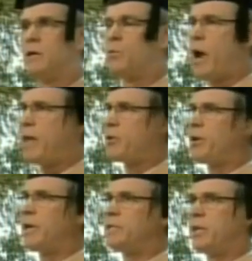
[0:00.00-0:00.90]

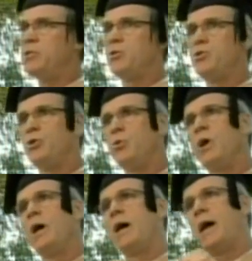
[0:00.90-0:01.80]
Rather, it teaches you
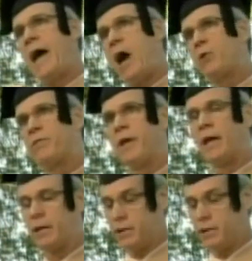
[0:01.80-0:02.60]
how to think.